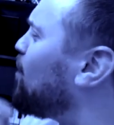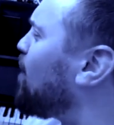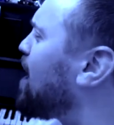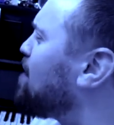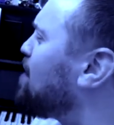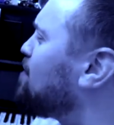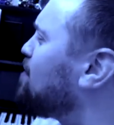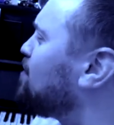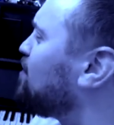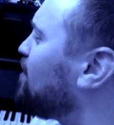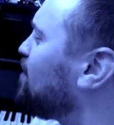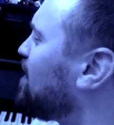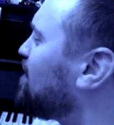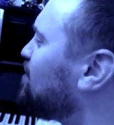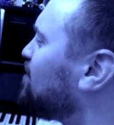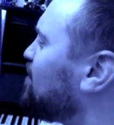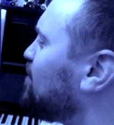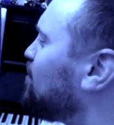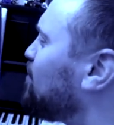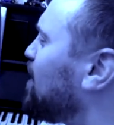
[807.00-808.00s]
Why it's
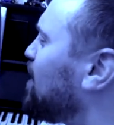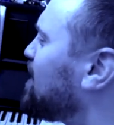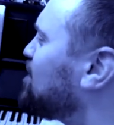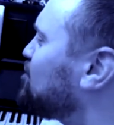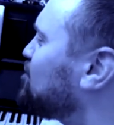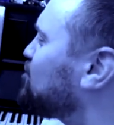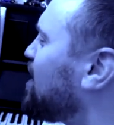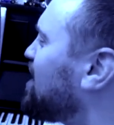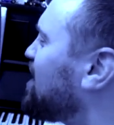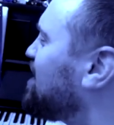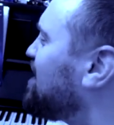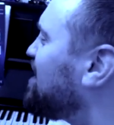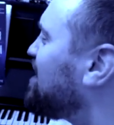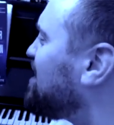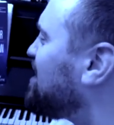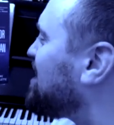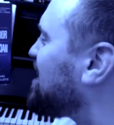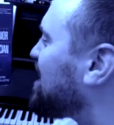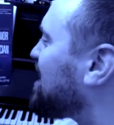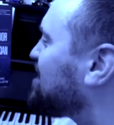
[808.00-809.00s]
fantastic. Why you trying to eat
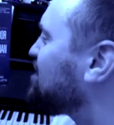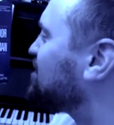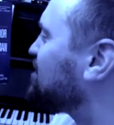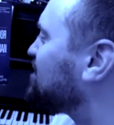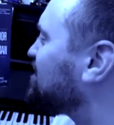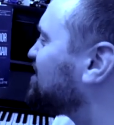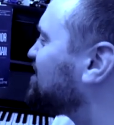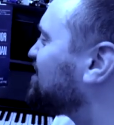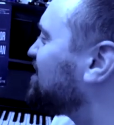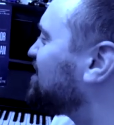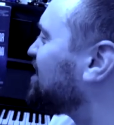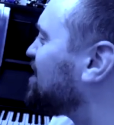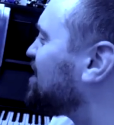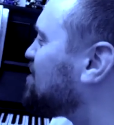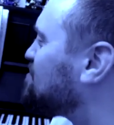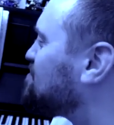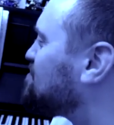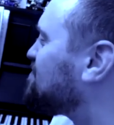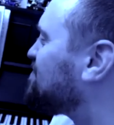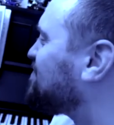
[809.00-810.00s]
your kids? this
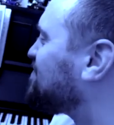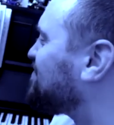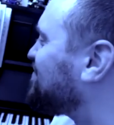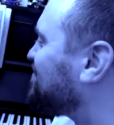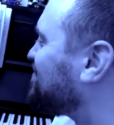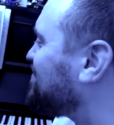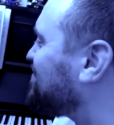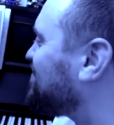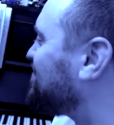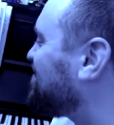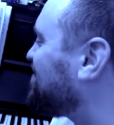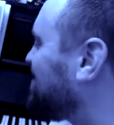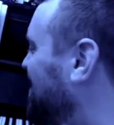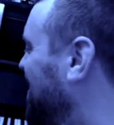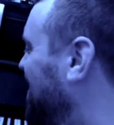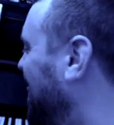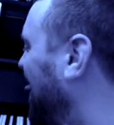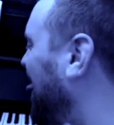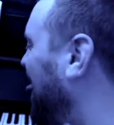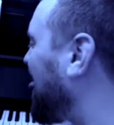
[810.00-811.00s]
is my kid's toy.
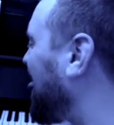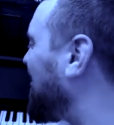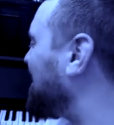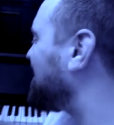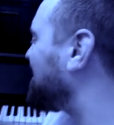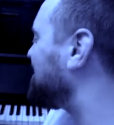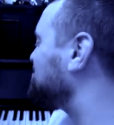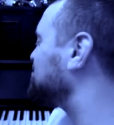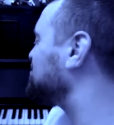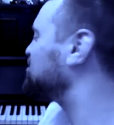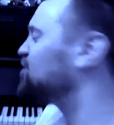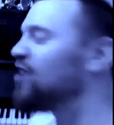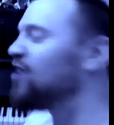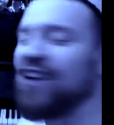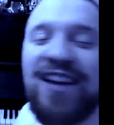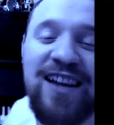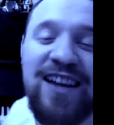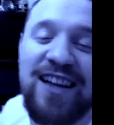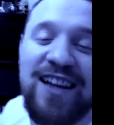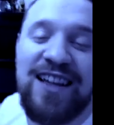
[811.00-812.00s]
eating the
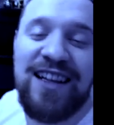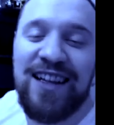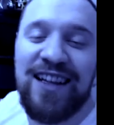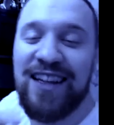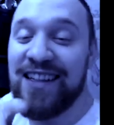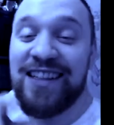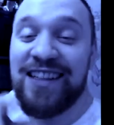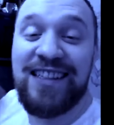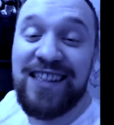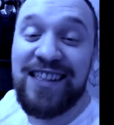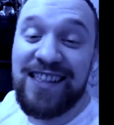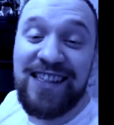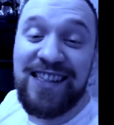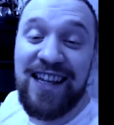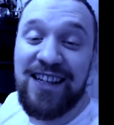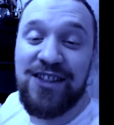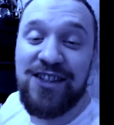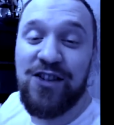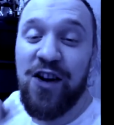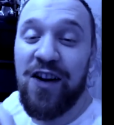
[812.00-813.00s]
kid's This is
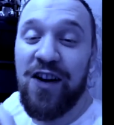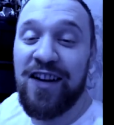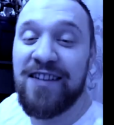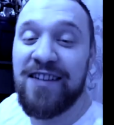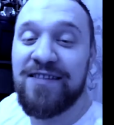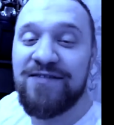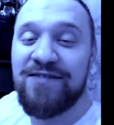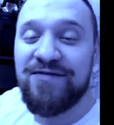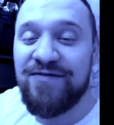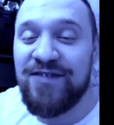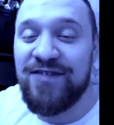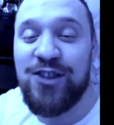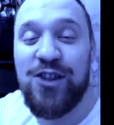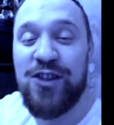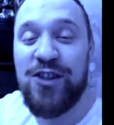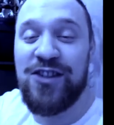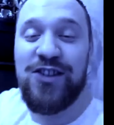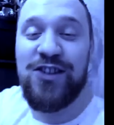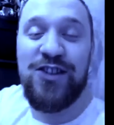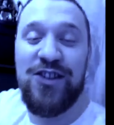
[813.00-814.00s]
kid's toy. Ah,
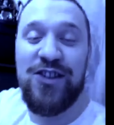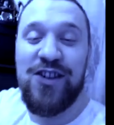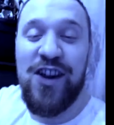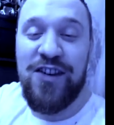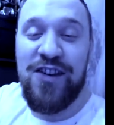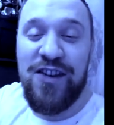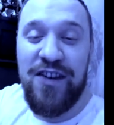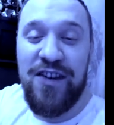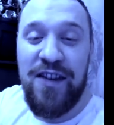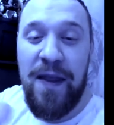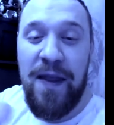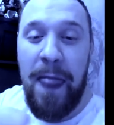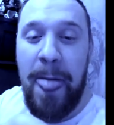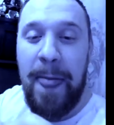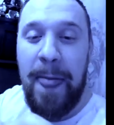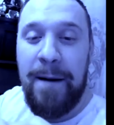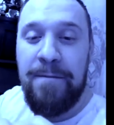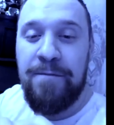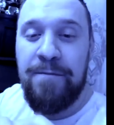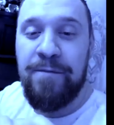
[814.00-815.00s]

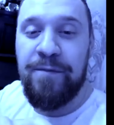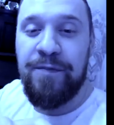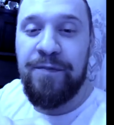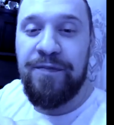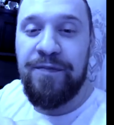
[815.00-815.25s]
eat, dinner.